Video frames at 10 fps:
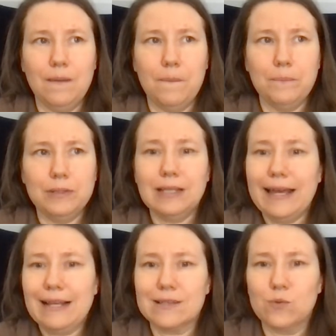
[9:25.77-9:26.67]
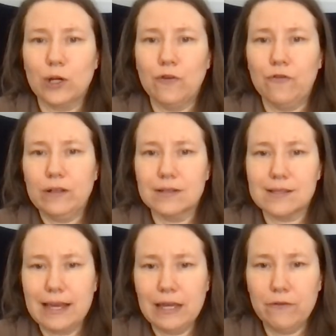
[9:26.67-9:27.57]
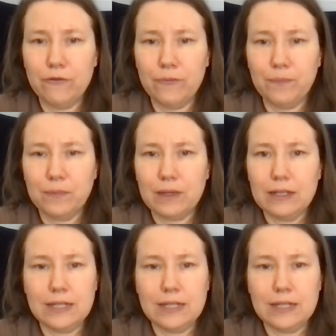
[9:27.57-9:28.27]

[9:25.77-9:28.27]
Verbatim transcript: place where you feel safe. It